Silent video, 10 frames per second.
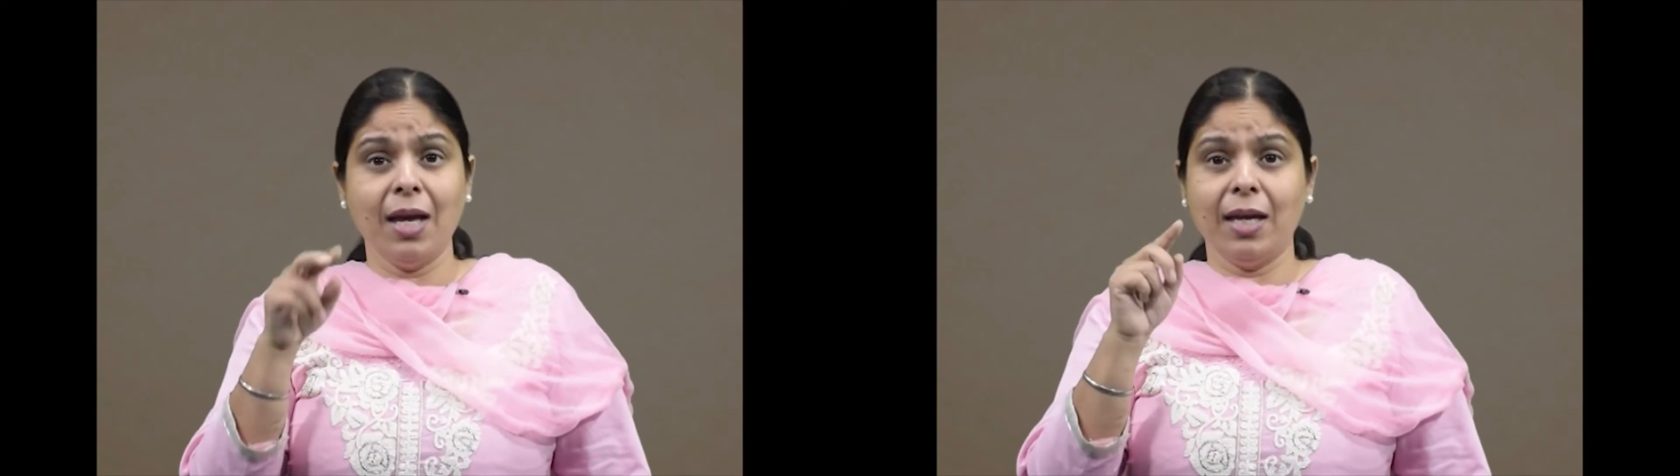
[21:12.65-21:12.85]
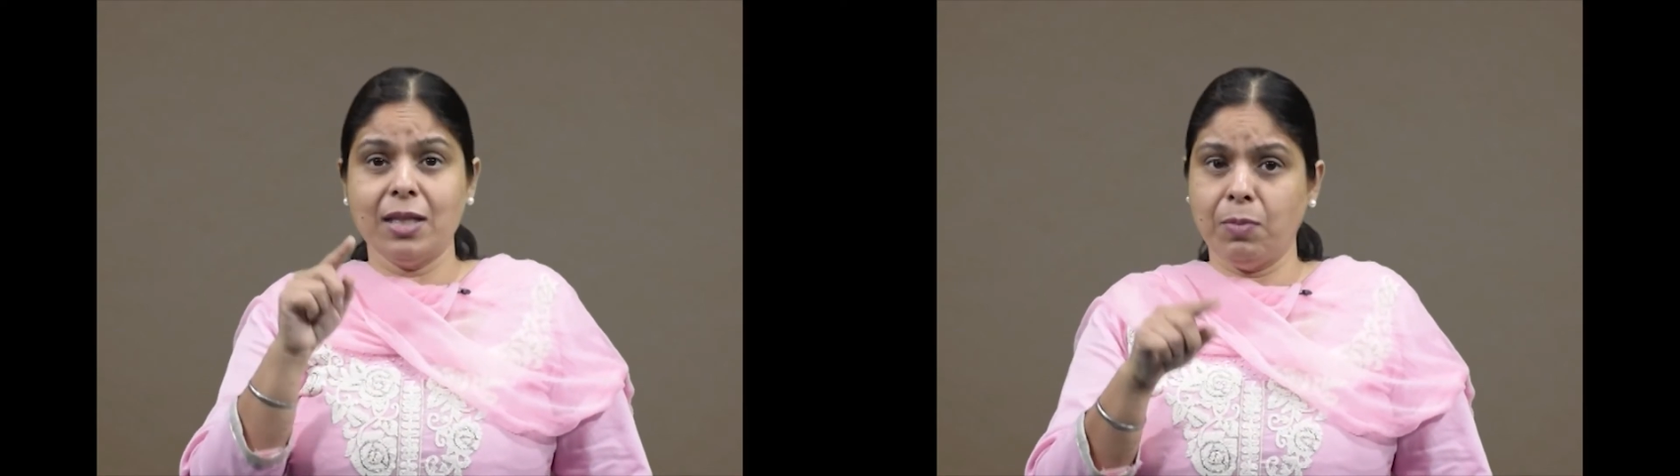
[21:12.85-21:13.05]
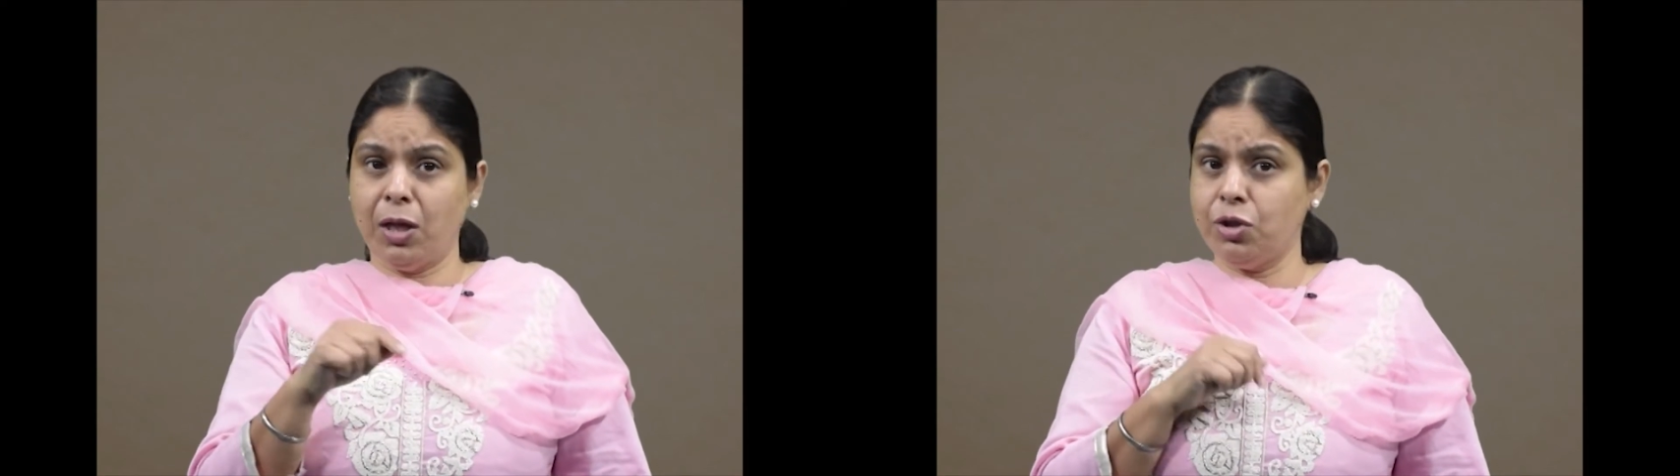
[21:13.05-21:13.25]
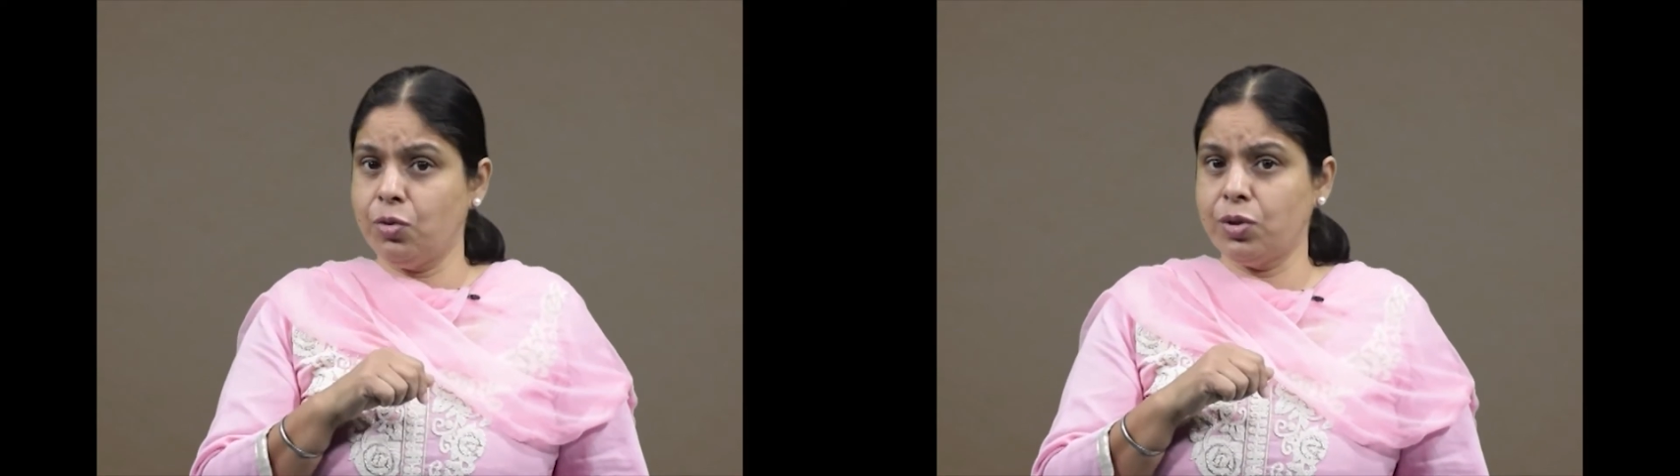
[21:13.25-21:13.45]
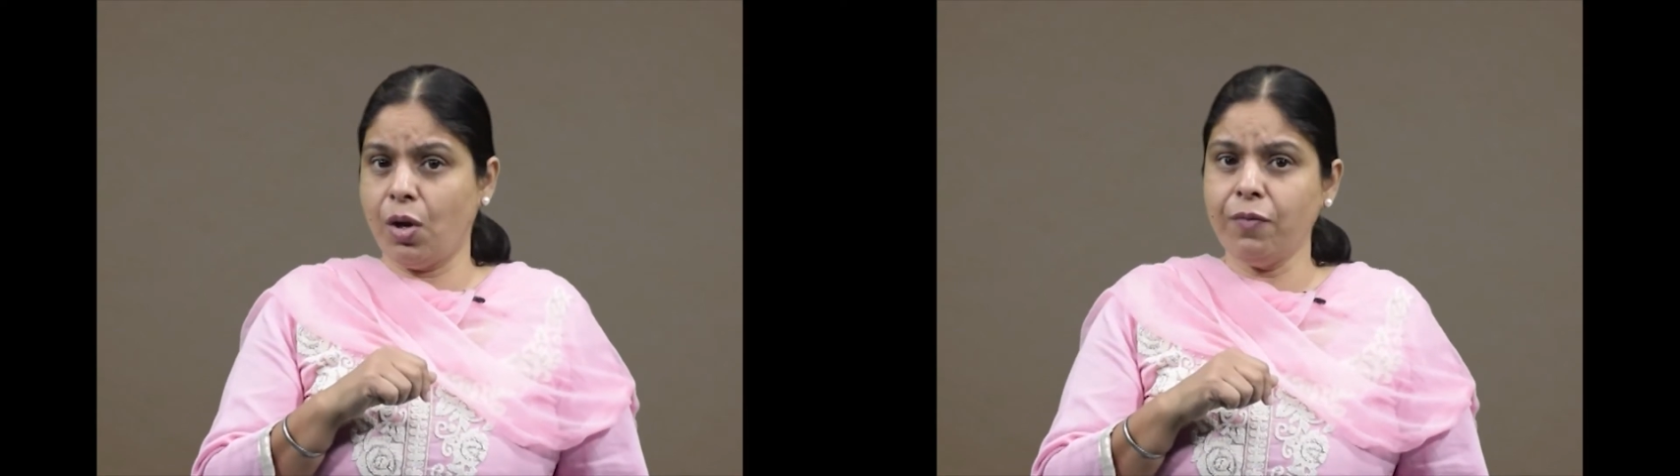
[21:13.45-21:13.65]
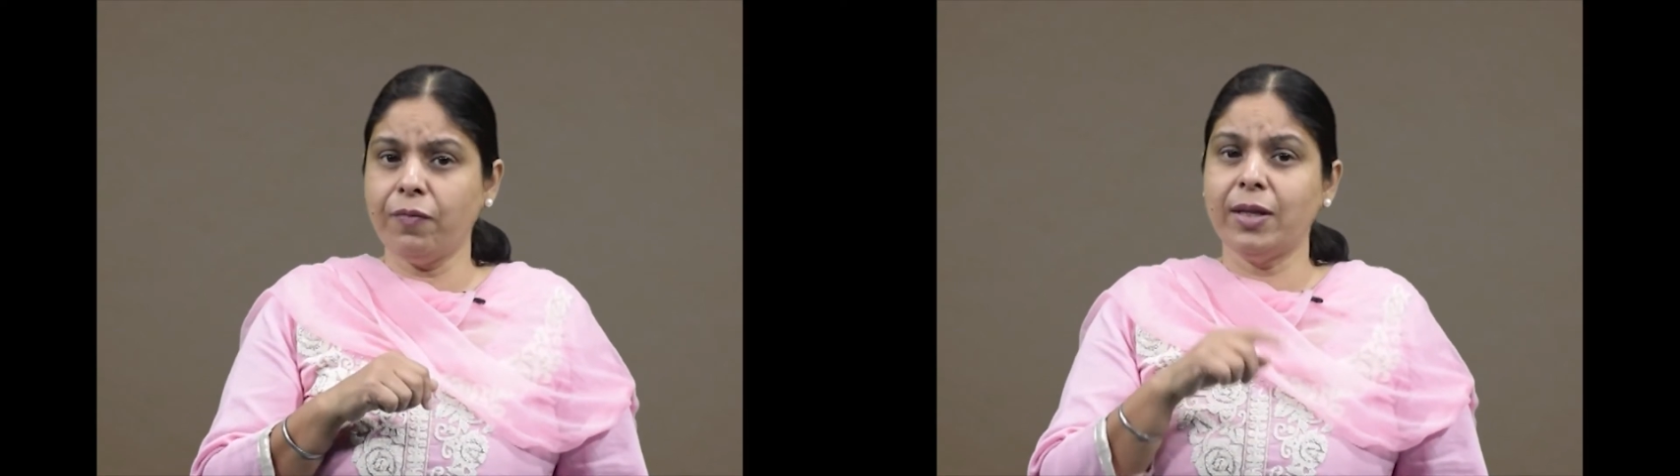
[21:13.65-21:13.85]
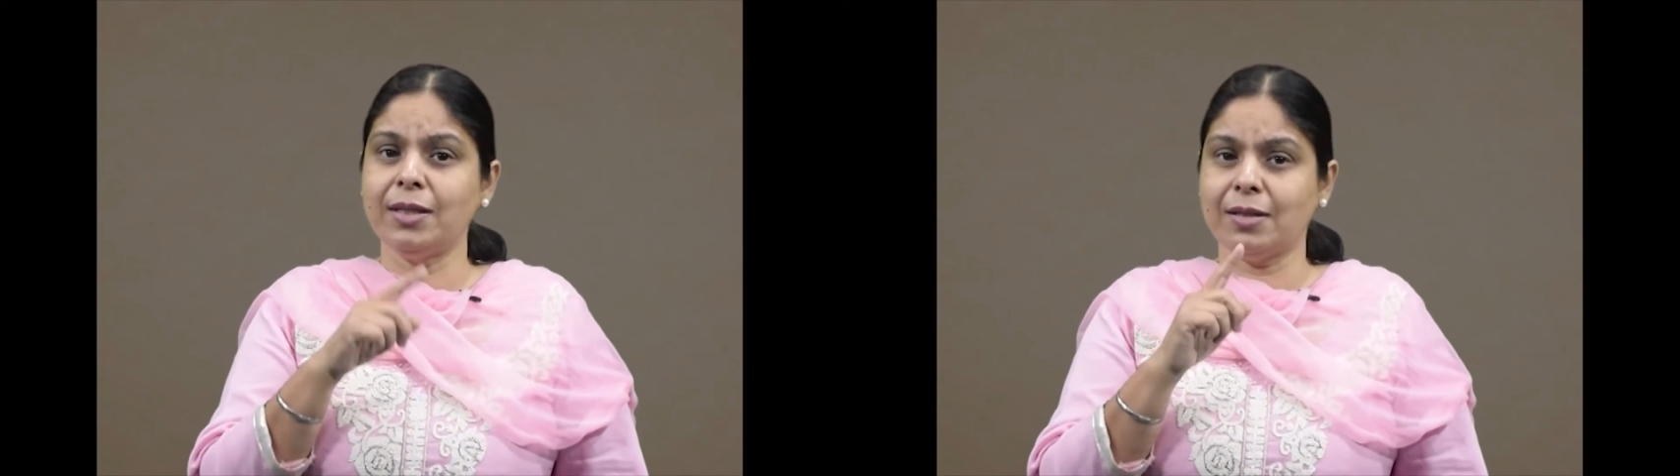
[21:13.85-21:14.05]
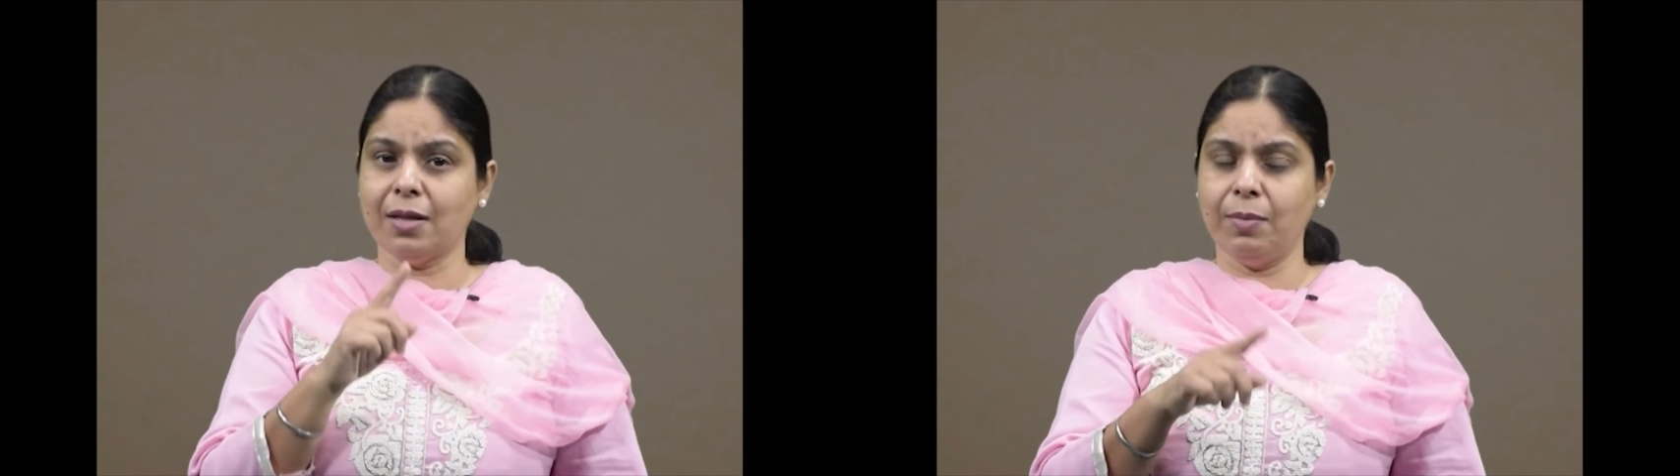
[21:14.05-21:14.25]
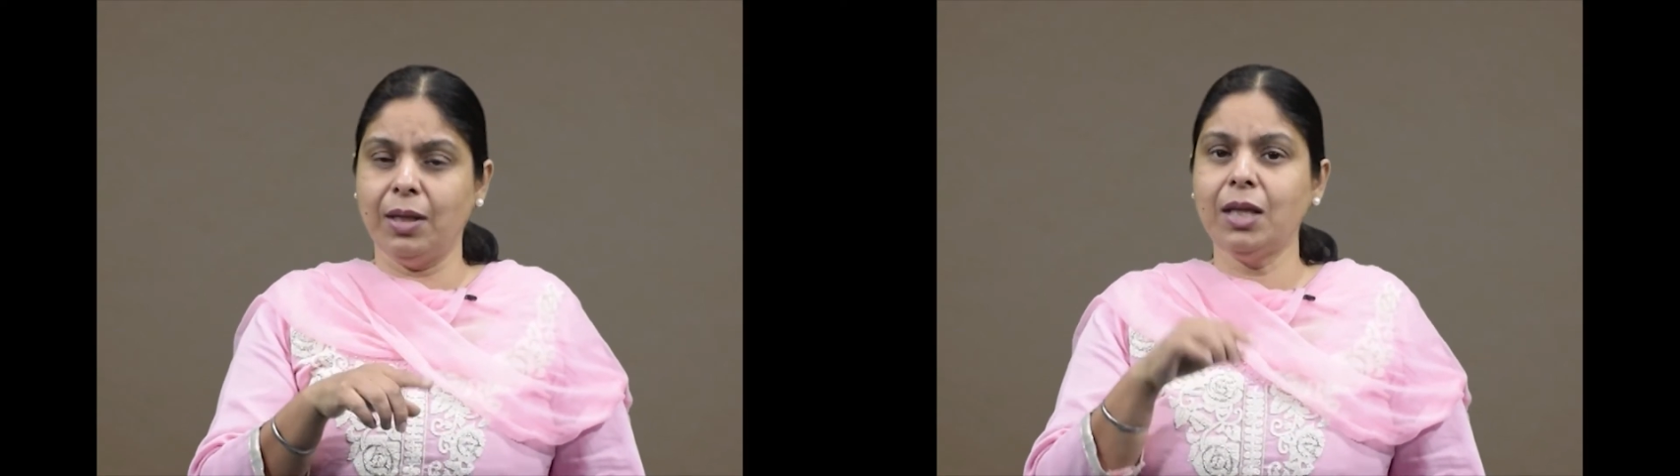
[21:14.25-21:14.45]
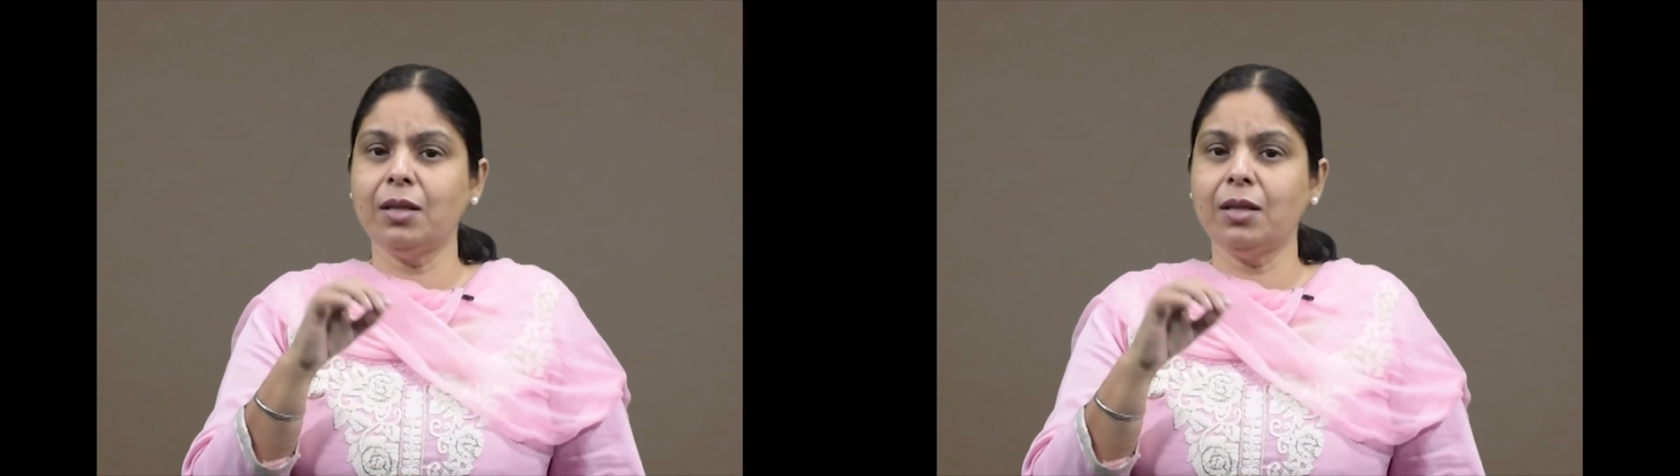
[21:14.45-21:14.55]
is made use of in determining